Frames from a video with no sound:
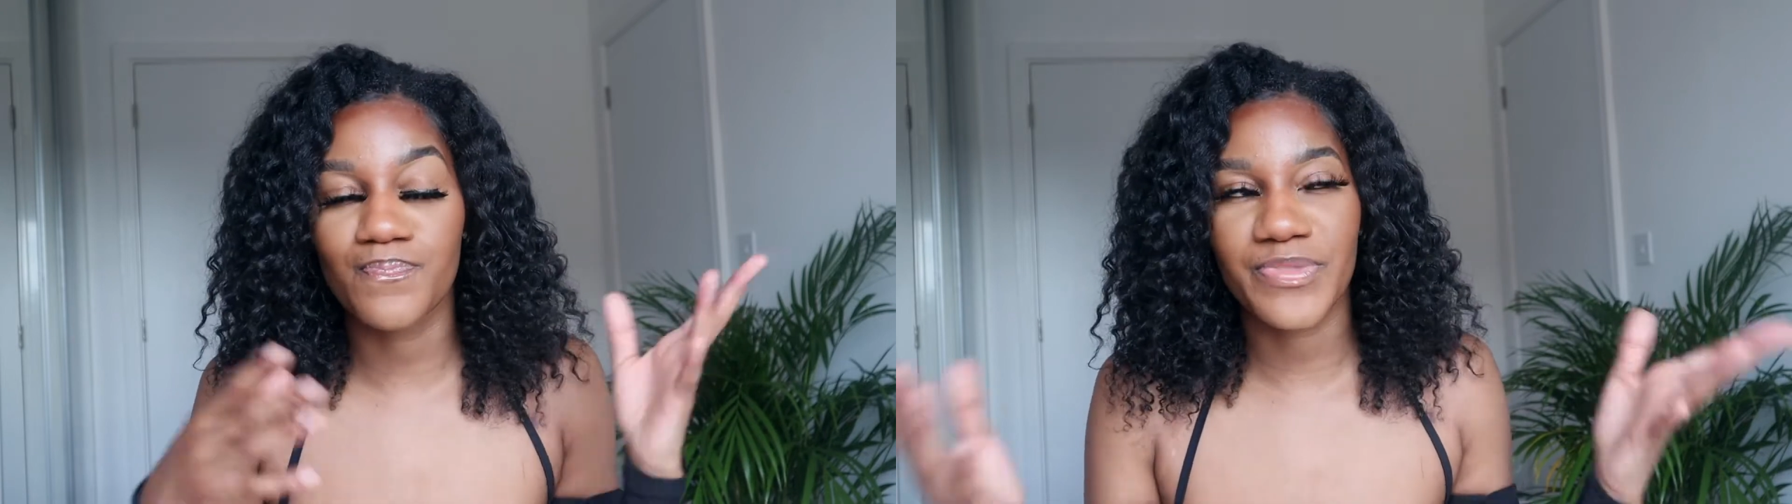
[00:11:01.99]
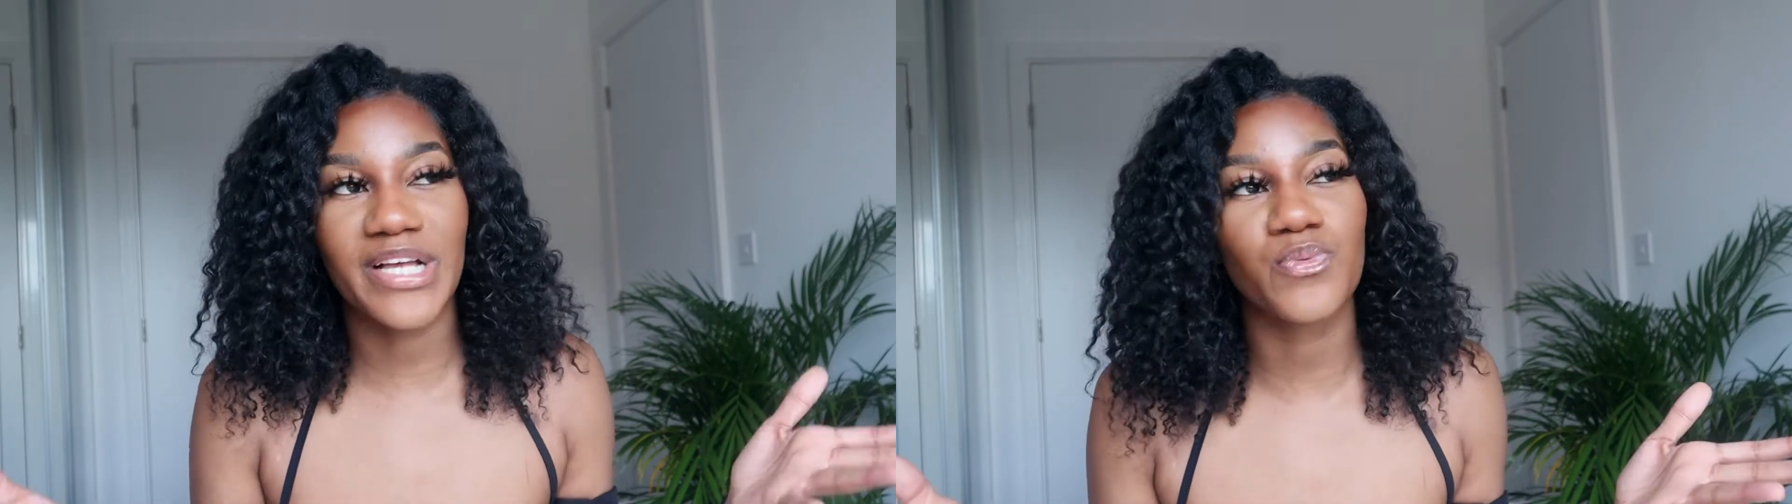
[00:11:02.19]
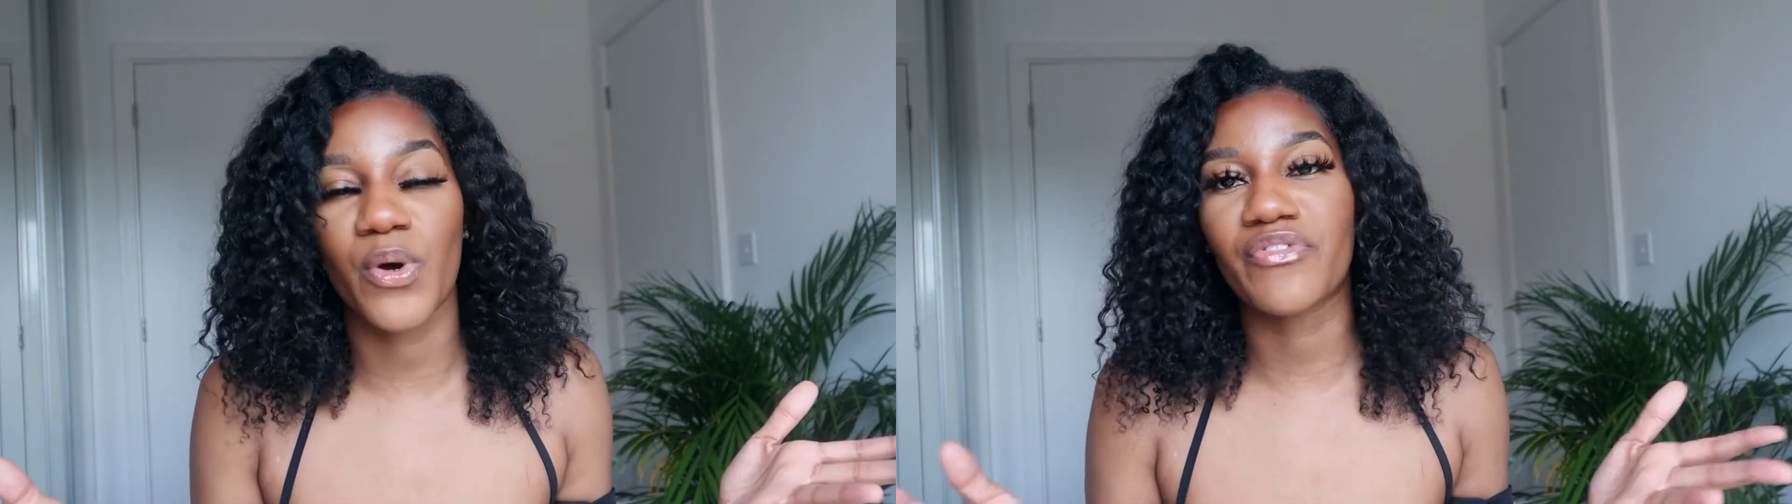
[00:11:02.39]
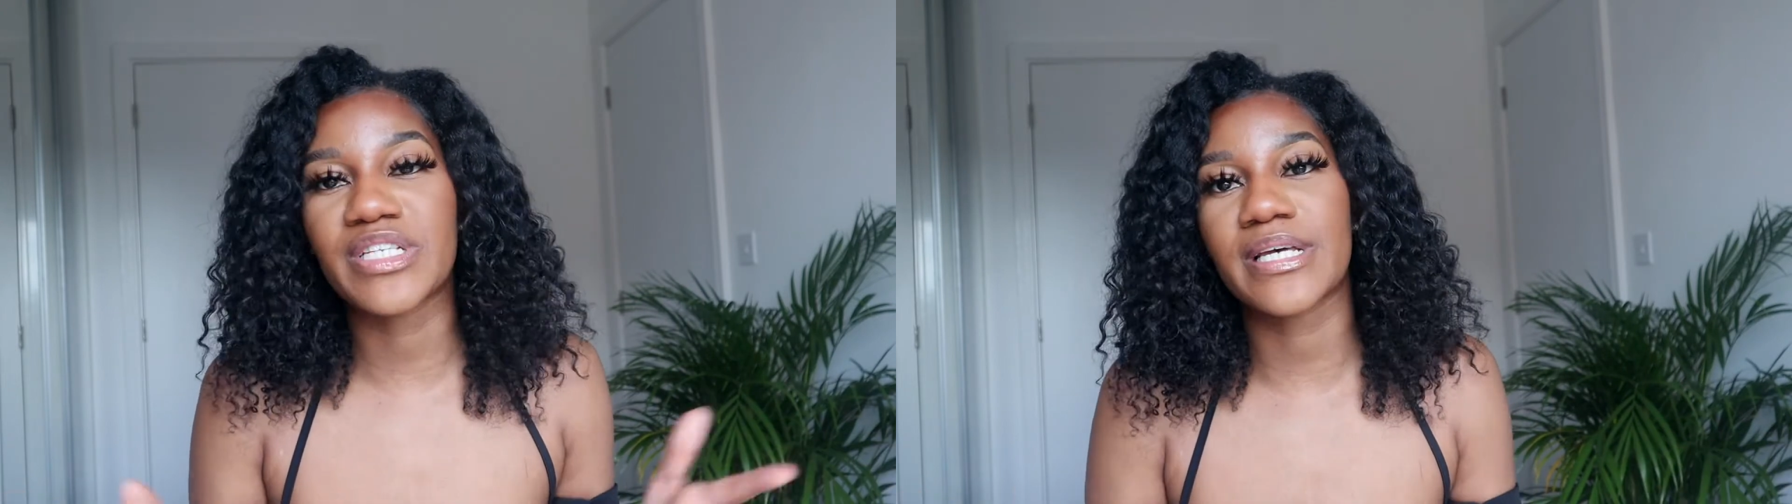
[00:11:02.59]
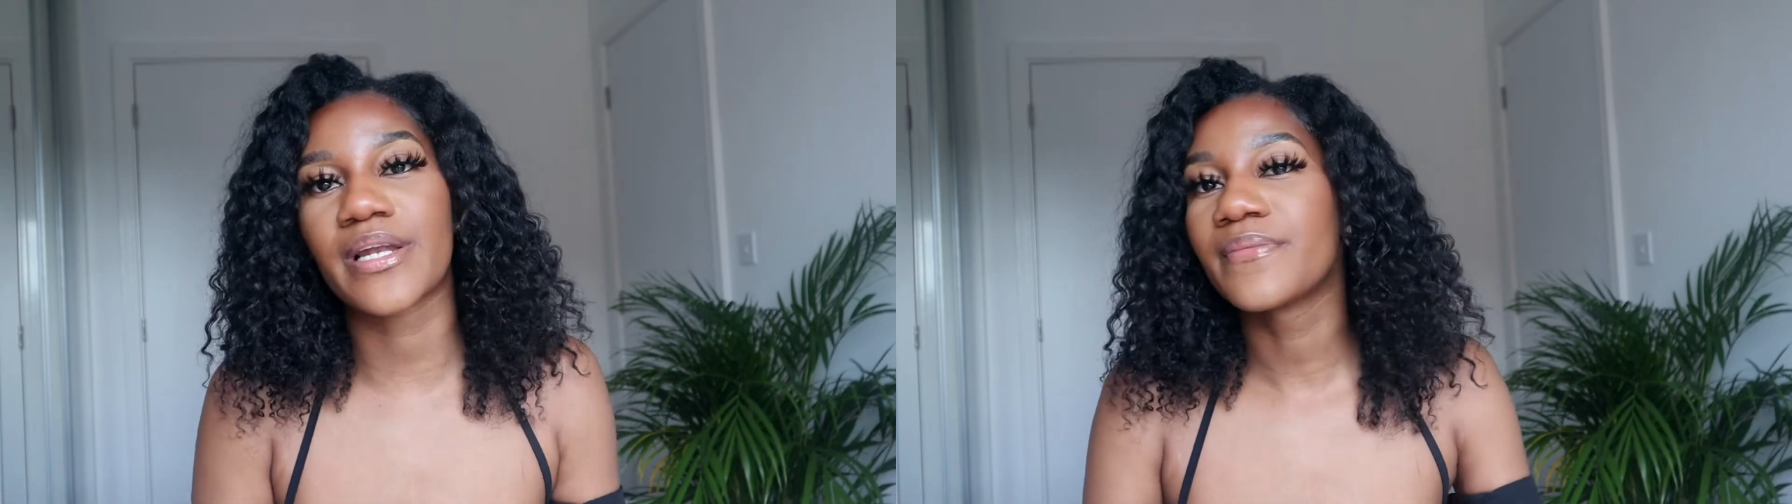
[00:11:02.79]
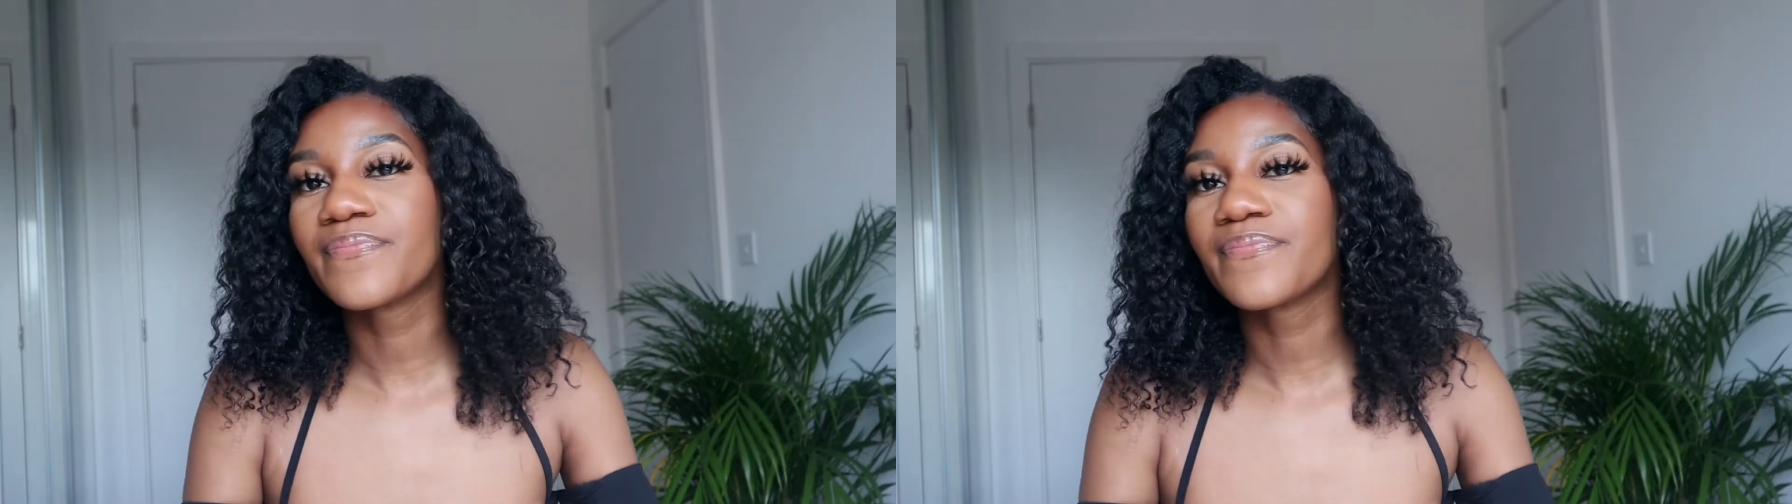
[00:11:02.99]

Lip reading: That's one reason.